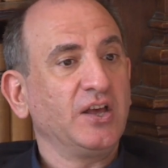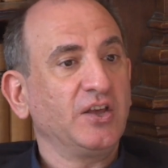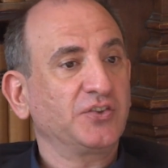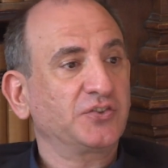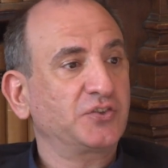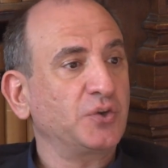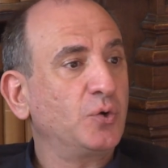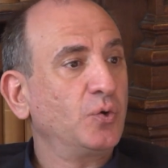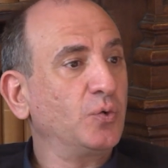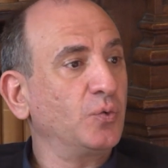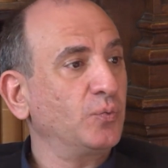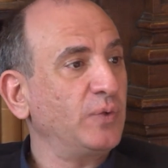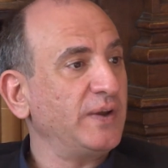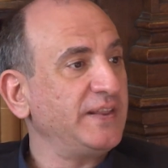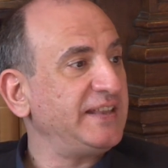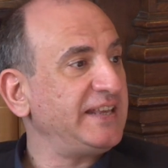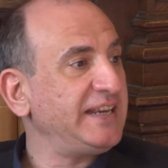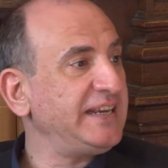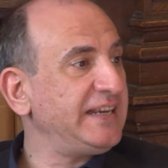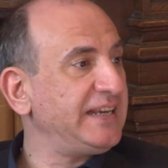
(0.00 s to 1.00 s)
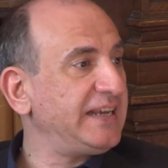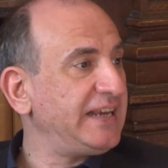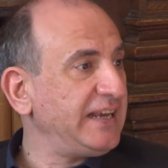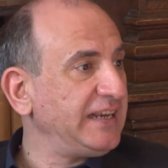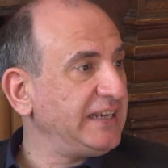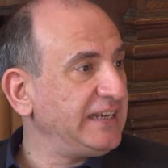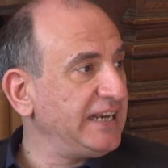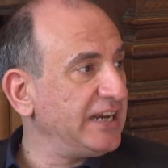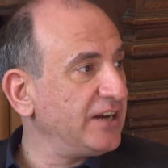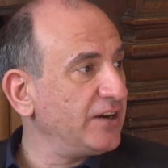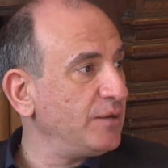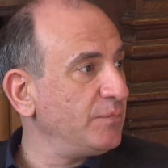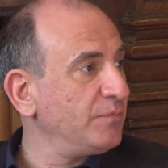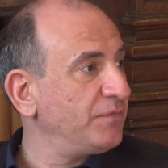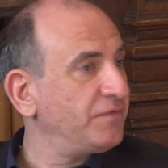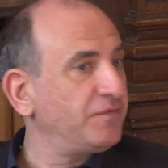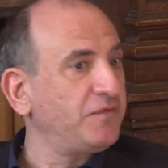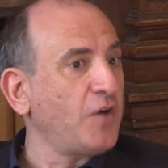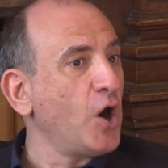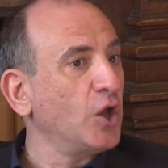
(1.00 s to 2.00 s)
So when they hear him
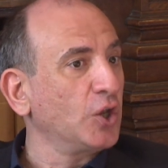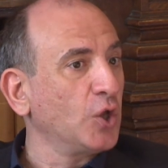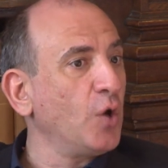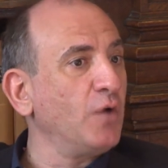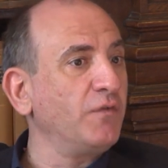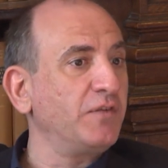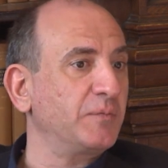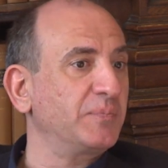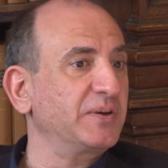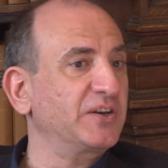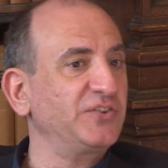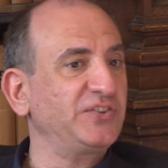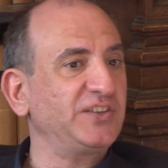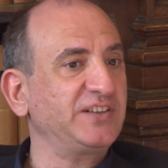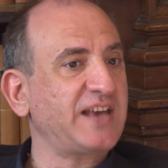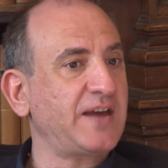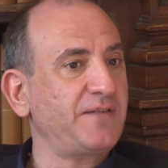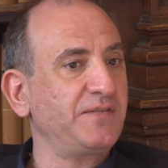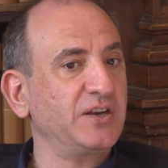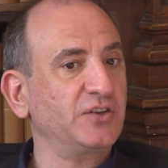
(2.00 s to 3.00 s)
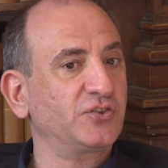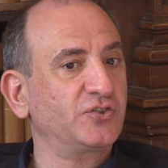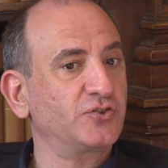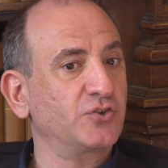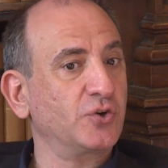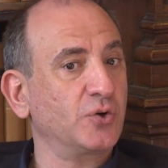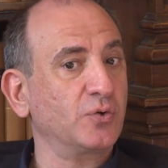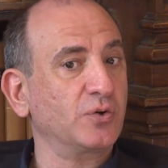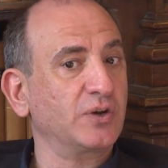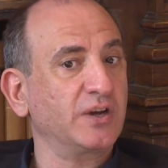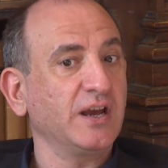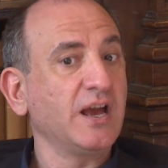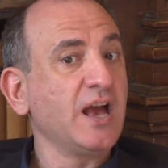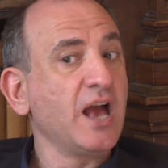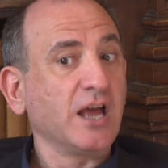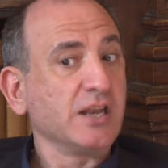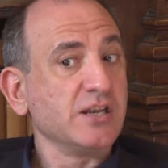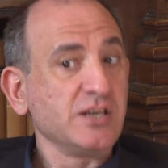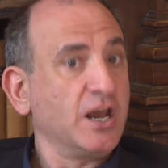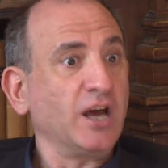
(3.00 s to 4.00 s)
fall over because he's having a stroke,
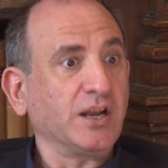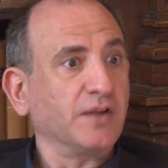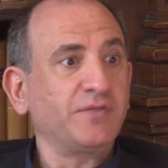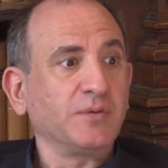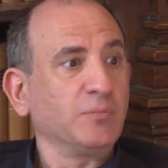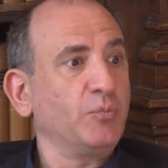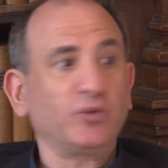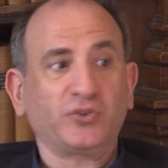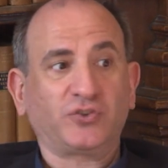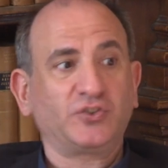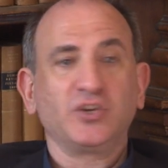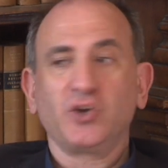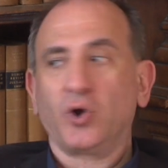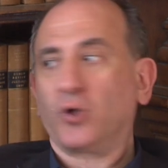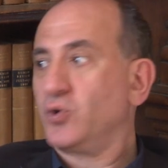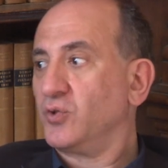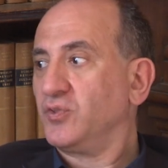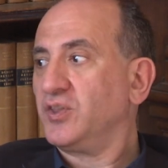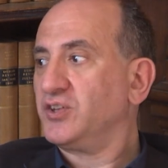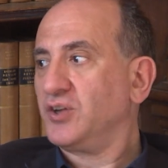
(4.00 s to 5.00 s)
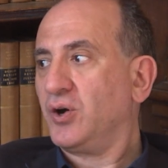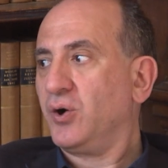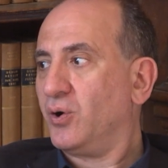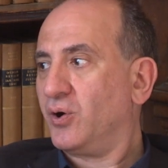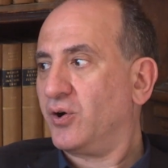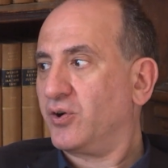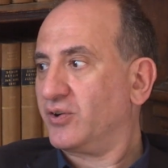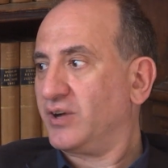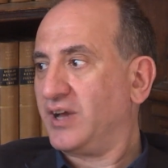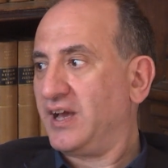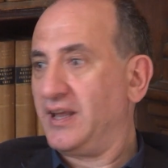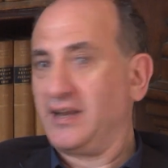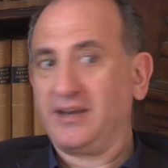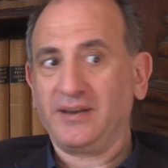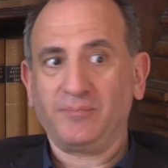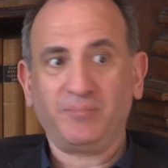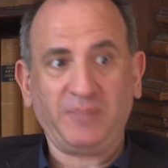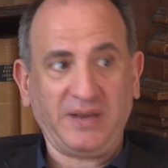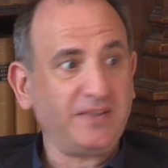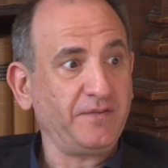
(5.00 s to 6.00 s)
none of them wants to knock on the door
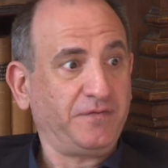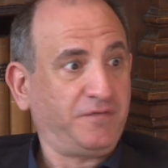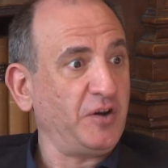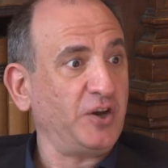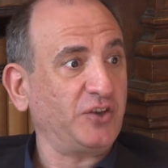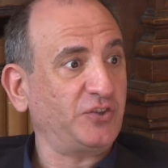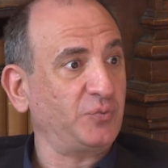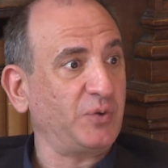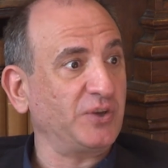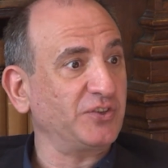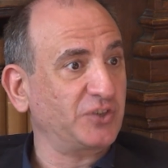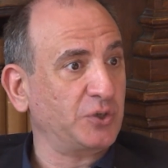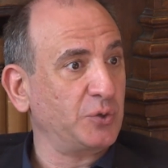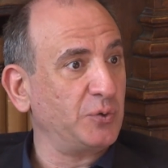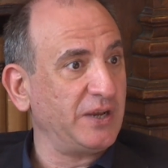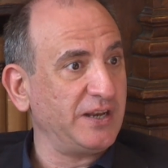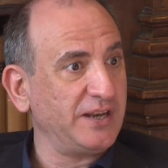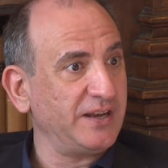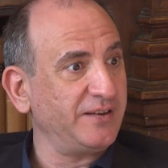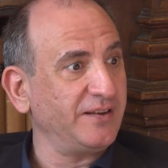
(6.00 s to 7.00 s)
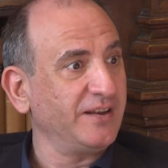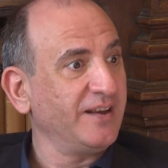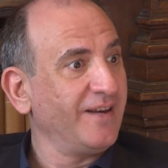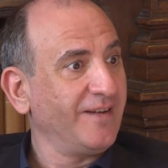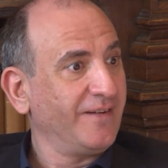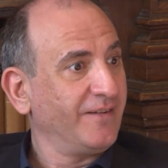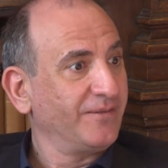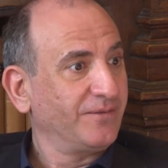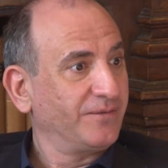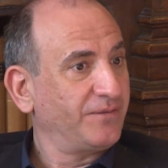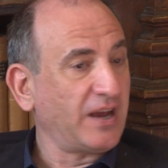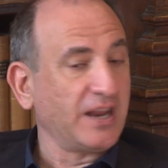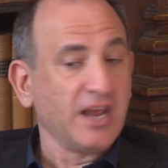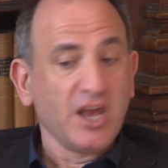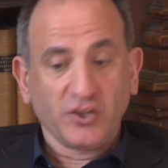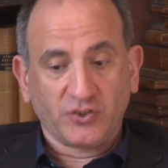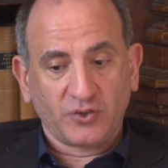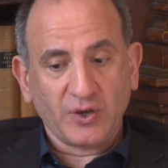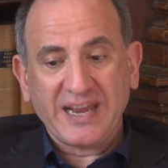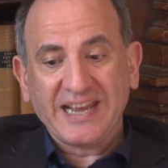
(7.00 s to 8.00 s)
and be the first one to go in and fight.
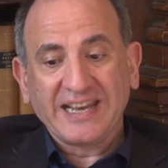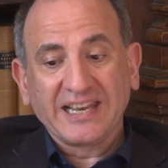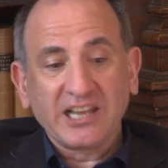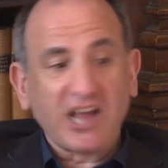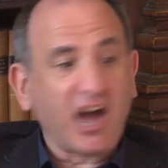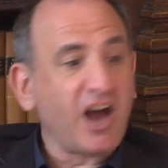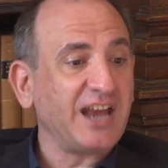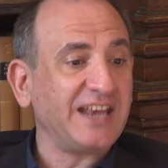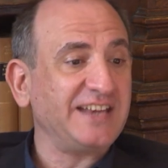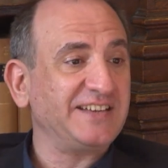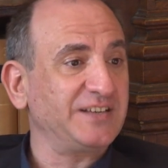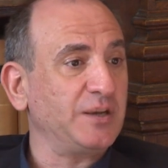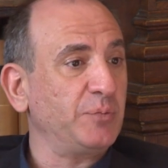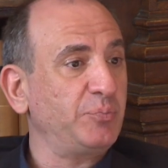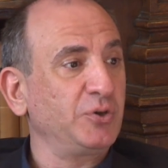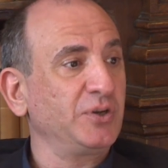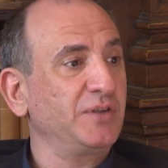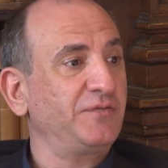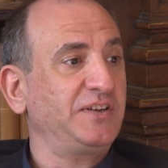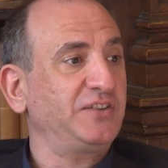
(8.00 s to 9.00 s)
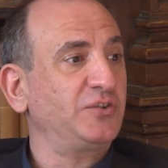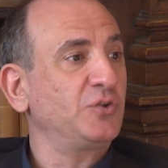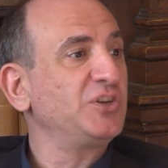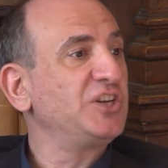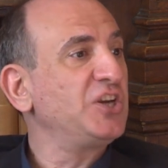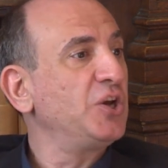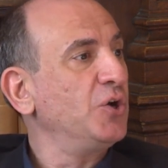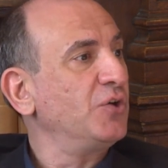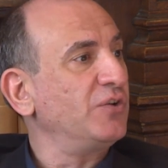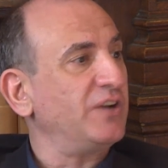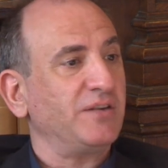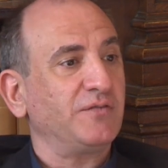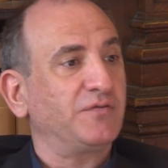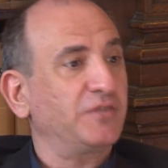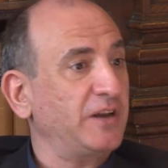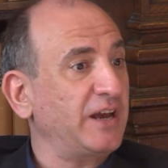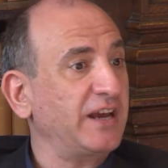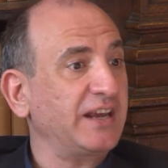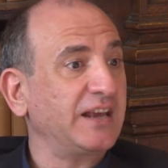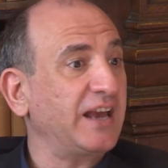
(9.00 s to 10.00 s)
So he lies in a pool of his own urine
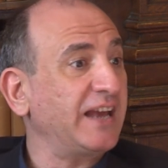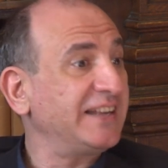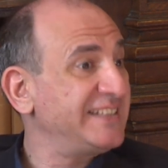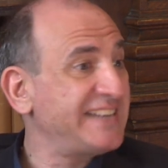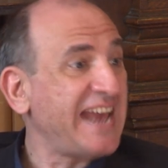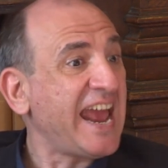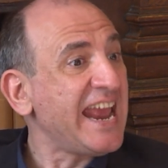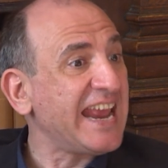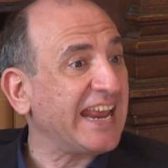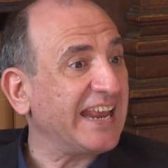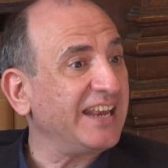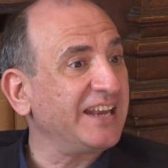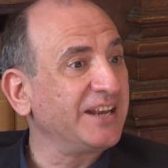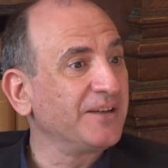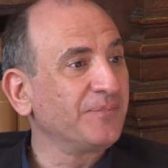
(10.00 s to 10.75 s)
for like a day.